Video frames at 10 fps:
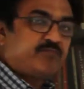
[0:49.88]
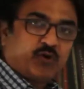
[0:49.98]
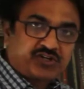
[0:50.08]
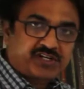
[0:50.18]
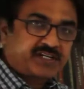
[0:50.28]

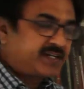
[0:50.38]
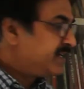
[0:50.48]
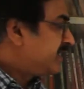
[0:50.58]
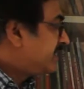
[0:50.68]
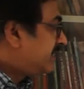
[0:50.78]
pushed,
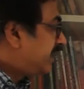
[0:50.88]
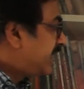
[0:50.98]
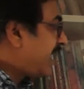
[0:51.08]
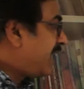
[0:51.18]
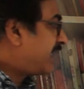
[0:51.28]

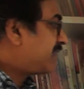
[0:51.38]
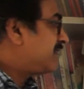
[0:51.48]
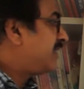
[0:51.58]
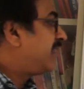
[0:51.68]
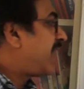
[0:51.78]
they are
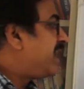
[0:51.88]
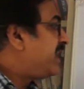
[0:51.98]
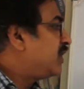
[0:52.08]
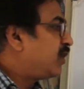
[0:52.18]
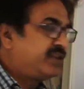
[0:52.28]

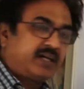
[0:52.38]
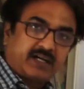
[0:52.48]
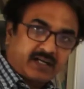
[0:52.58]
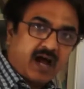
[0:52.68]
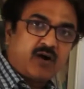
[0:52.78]
landing on the
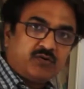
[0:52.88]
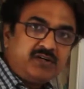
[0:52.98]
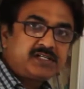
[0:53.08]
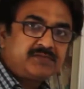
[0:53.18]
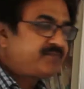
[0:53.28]

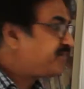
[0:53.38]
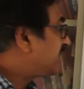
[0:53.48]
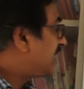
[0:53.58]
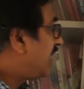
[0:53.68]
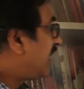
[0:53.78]
ground
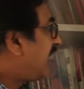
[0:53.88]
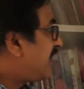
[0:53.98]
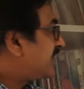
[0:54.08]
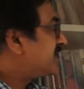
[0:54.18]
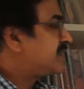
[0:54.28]

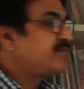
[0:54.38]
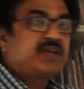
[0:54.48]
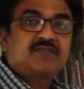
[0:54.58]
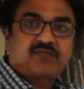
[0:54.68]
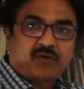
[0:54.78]
after
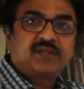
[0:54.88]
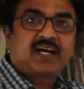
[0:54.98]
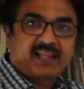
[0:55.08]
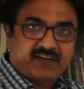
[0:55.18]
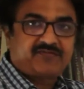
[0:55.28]
jumping from the
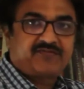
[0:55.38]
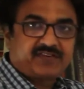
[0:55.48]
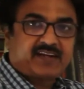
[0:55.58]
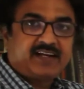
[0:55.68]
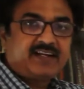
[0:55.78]
cliff.
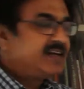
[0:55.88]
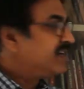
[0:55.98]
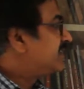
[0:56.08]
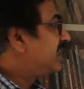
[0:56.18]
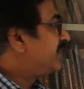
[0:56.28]
Right,
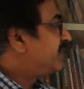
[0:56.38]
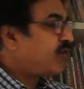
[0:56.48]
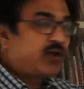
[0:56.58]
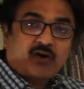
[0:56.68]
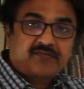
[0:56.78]
they will
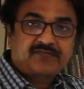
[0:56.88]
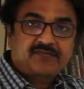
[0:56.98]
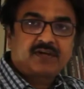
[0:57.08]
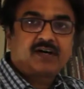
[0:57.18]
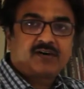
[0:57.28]
fall
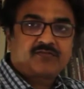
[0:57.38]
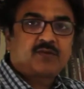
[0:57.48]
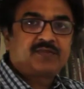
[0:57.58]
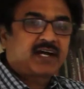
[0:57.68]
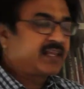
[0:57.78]
off
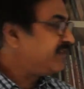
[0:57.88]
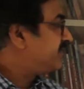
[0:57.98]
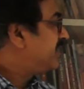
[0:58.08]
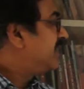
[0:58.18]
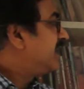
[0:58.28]
from the
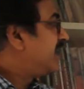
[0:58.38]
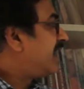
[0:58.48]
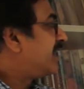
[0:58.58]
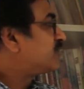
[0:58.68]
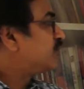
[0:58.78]
cliff.
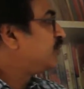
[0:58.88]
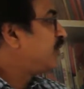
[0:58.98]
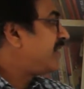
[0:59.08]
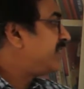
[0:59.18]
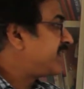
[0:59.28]
So you
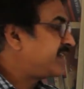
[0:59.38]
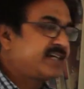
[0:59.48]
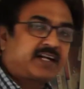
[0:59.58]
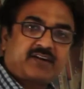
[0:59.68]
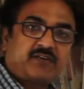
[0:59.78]
have a
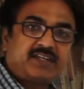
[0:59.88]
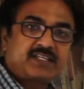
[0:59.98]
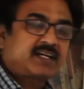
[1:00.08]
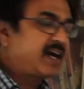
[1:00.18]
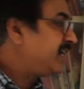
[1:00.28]
trajectory of
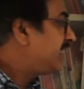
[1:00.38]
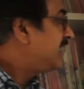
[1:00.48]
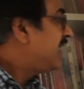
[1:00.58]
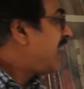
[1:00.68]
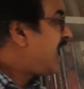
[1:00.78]
this kind,
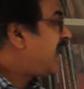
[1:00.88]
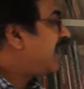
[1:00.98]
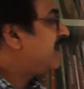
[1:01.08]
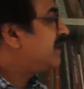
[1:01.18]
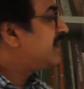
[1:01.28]

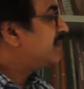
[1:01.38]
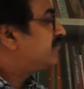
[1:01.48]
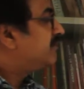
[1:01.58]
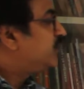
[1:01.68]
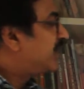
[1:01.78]
and
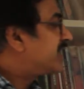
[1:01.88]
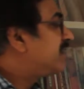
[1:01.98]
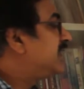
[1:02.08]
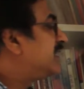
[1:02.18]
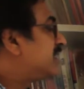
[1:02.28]
you are
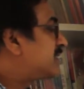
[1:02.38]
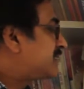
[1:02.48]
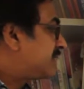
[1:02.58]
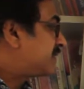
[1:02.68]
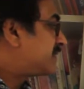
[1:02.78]
given the
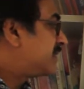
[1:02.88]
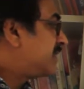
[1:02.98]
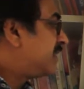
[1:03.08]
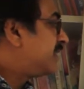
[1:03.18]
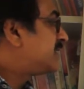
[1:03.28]
distance.
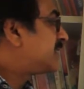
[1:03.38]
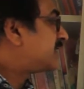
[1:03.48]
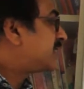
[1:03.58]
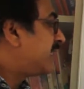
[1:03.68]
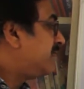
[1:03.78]
This
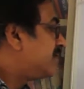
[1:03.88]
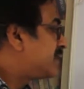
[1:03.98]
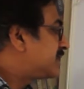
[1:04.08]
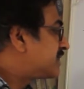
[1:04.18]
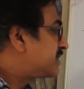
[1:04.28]
is 10,
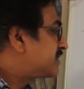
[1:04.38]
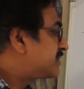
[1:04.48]
this is